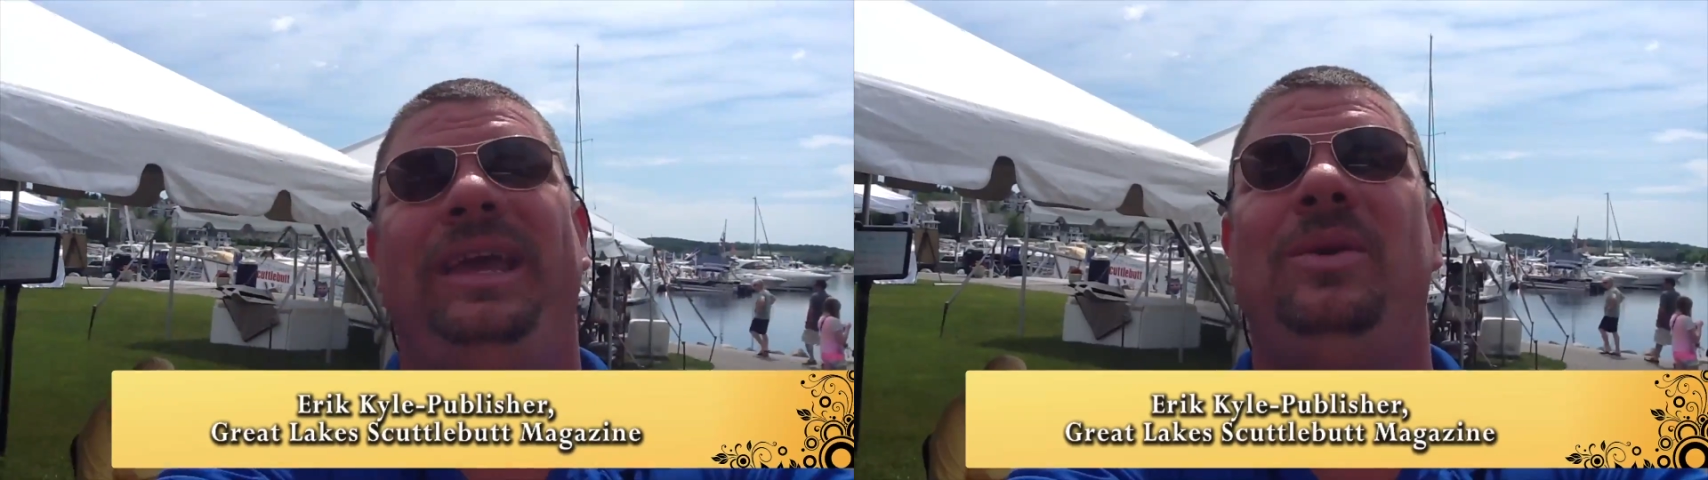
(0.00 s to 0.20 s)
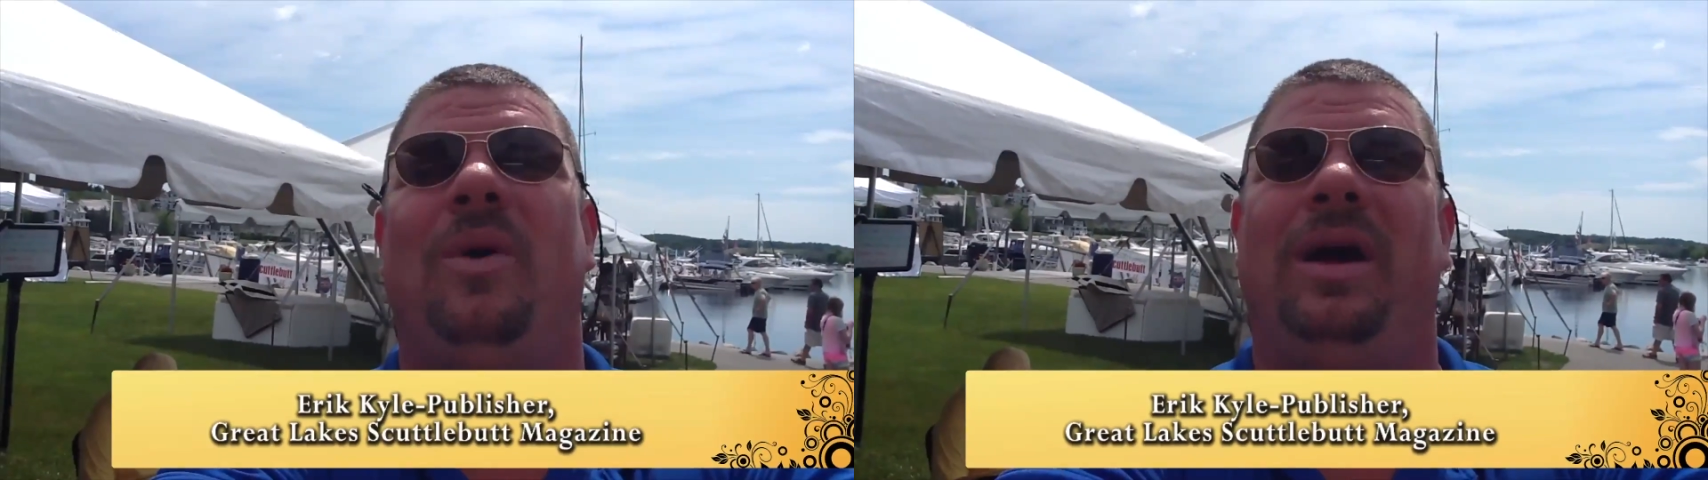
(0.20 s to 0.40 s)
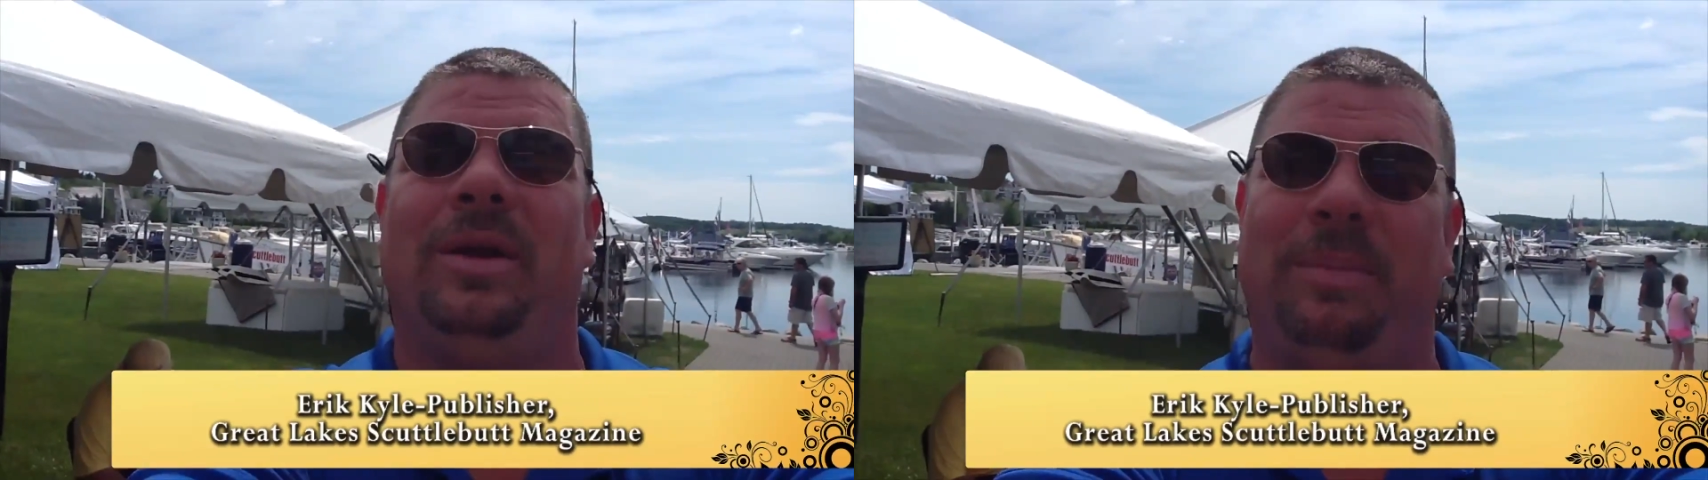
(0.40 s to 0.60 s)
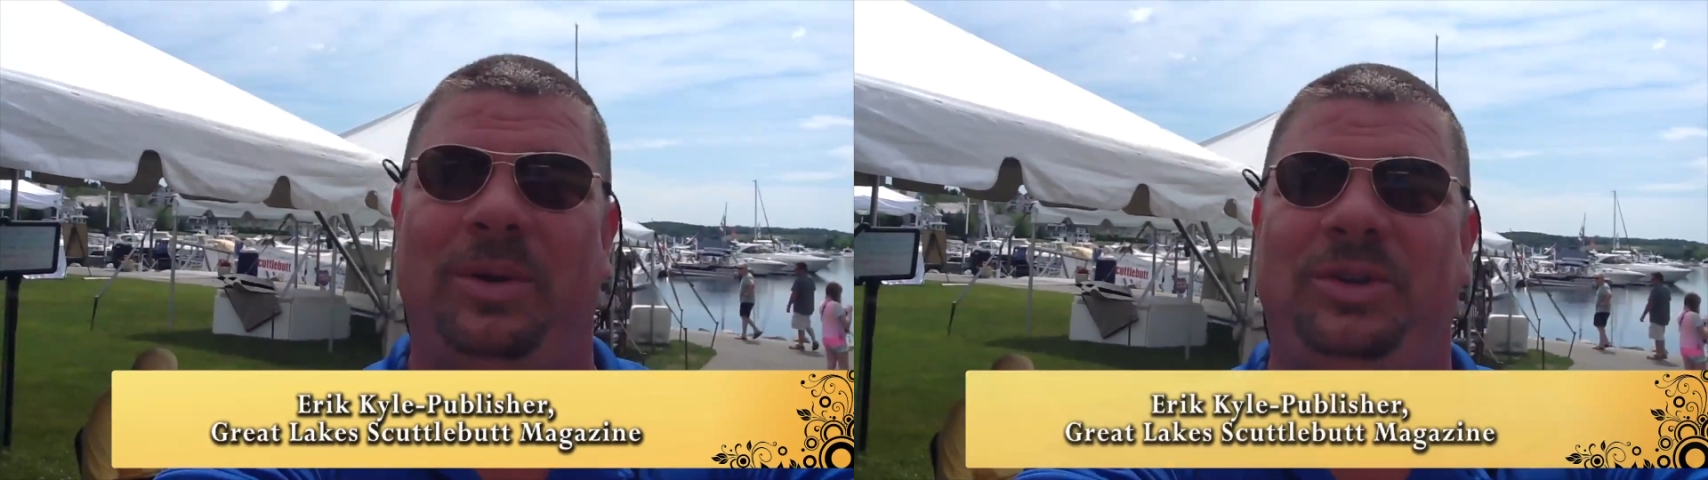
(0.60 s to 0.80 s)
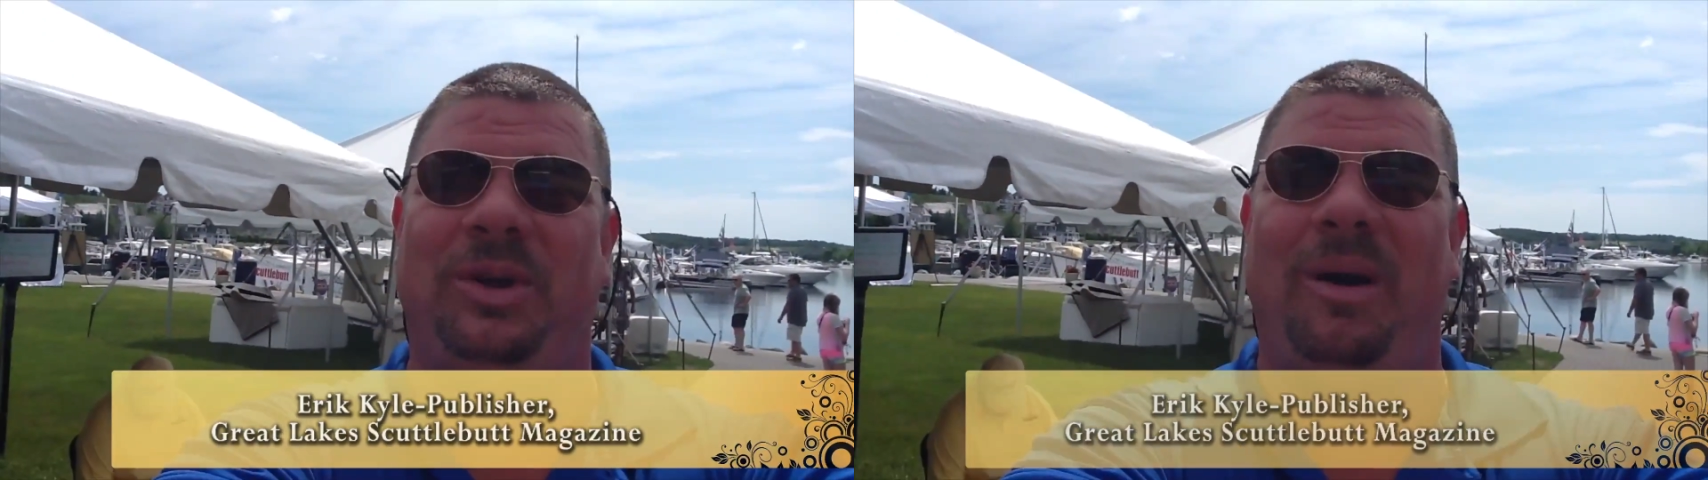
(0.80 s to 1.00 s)
In-Water
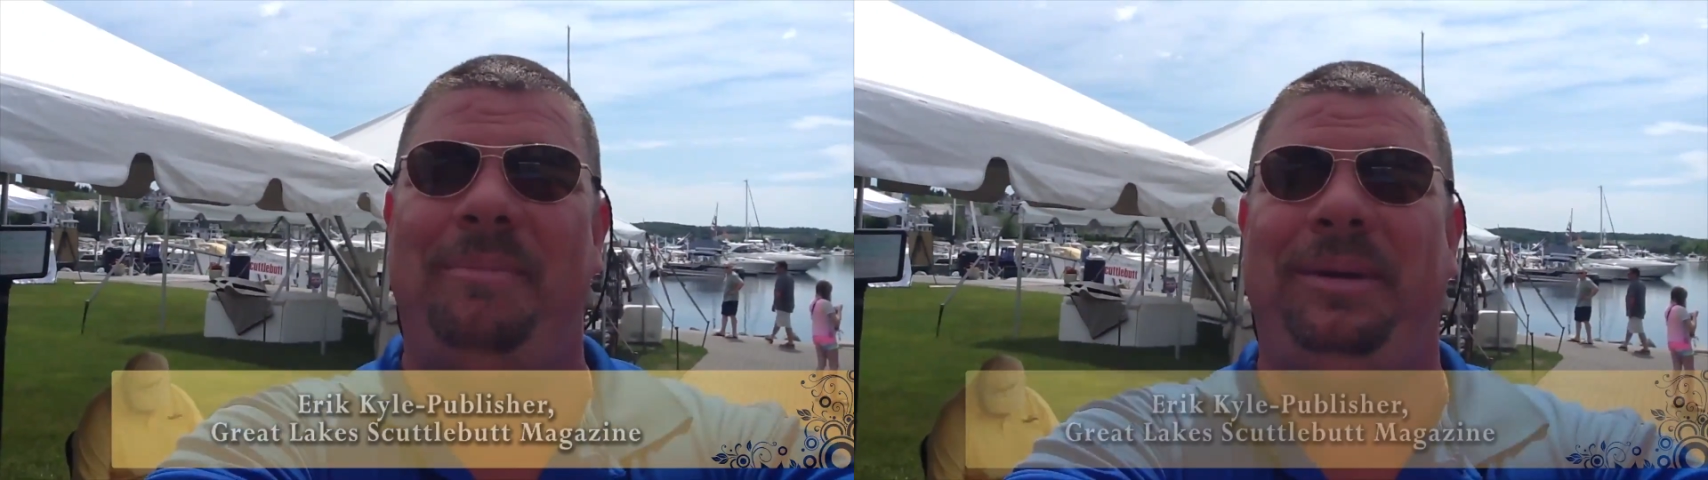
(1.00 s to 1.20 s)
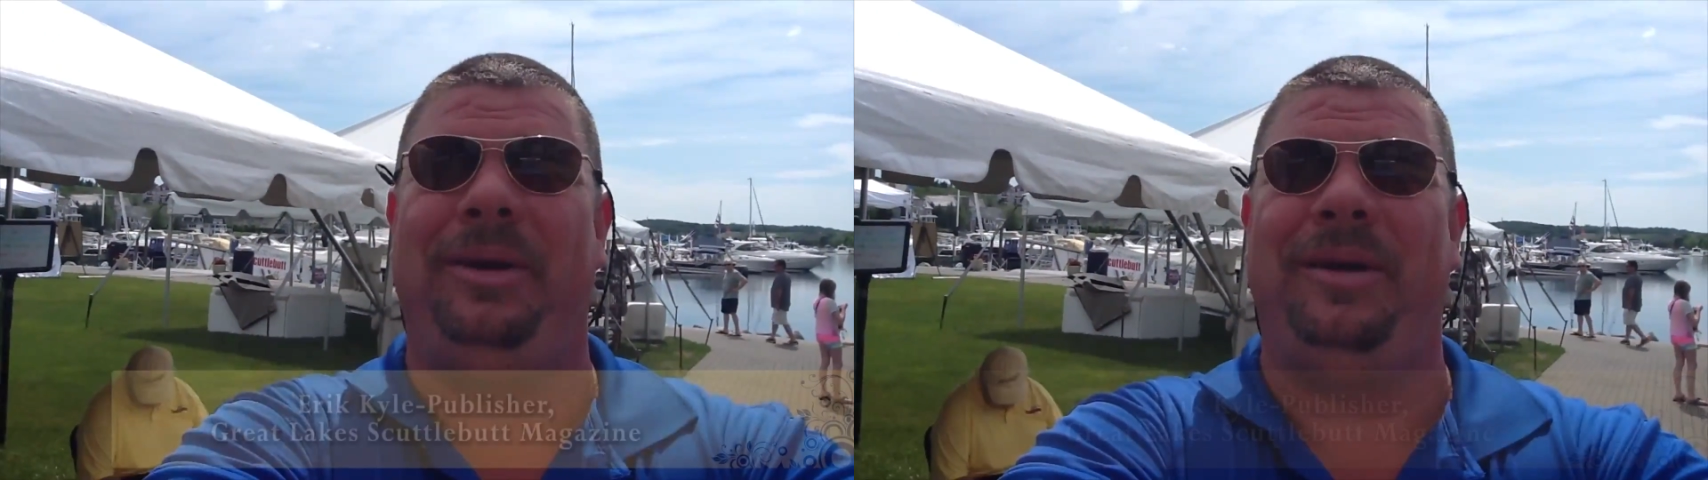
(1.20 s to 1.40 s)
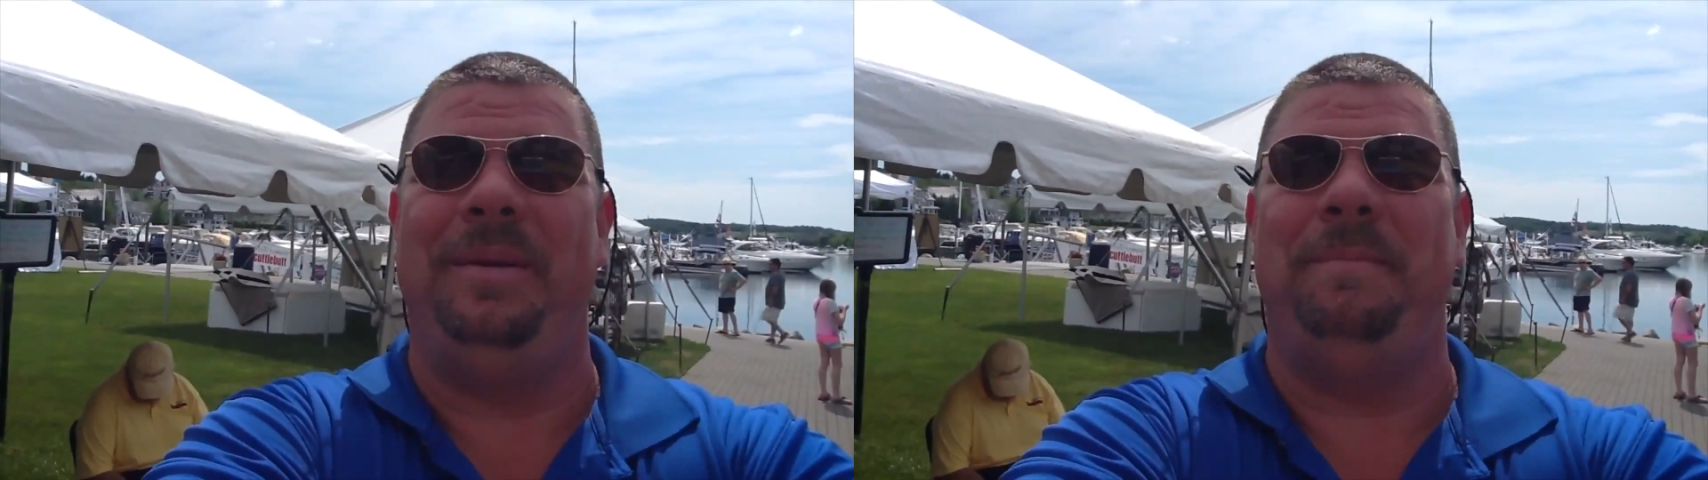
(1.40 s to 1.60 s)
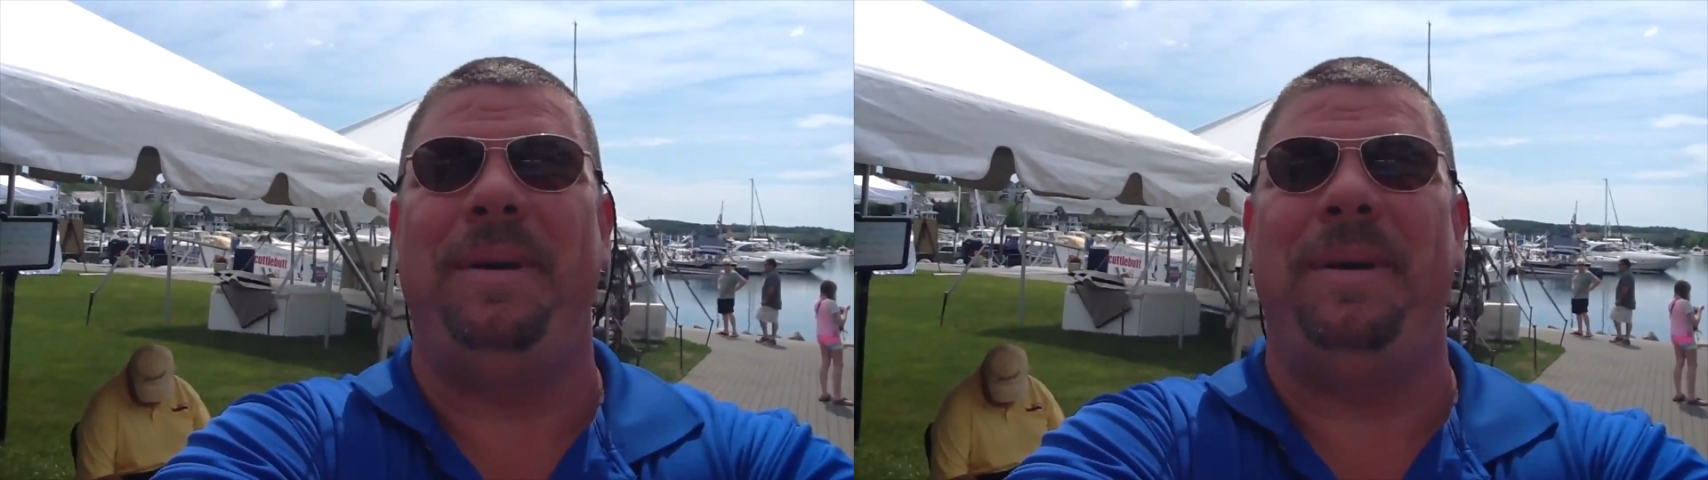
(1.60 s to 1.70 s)
Boat Show up there in